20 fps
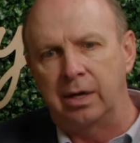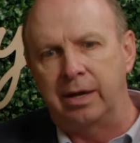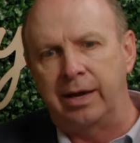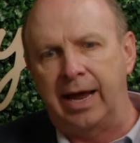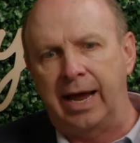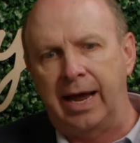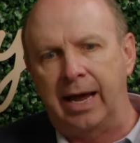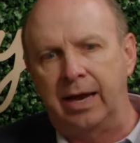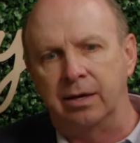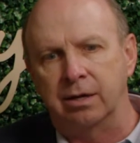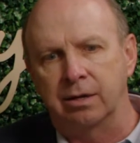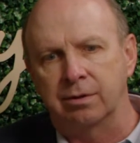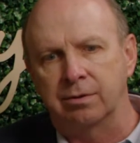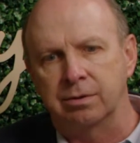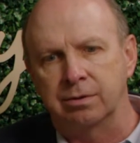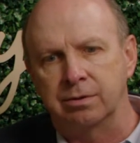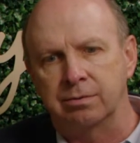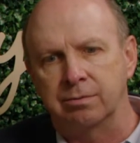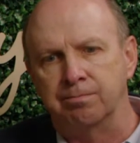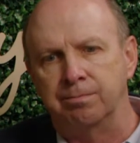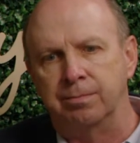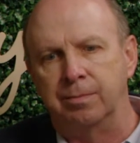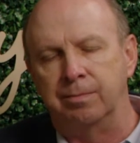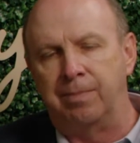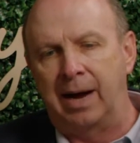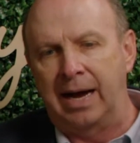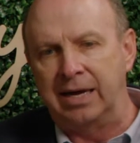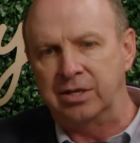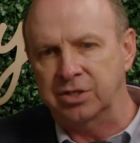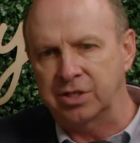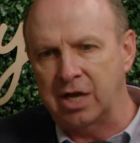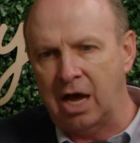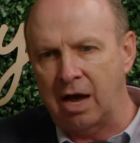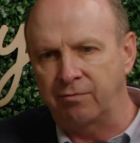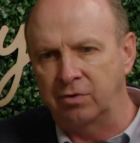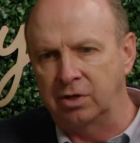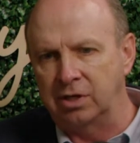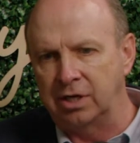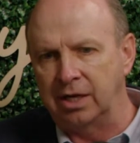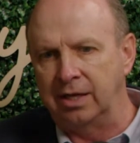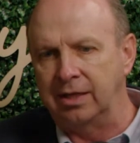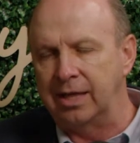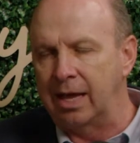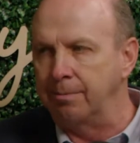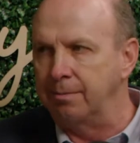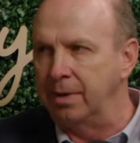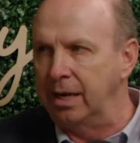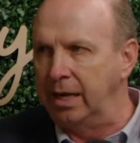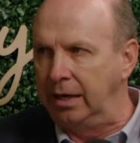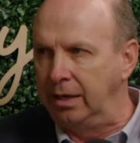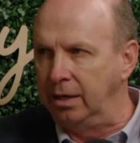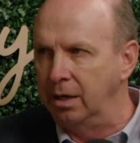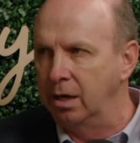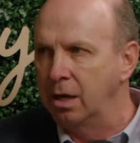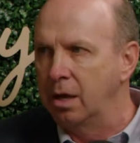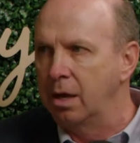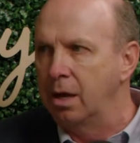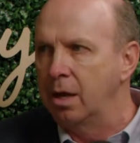And by sovereignty, they mean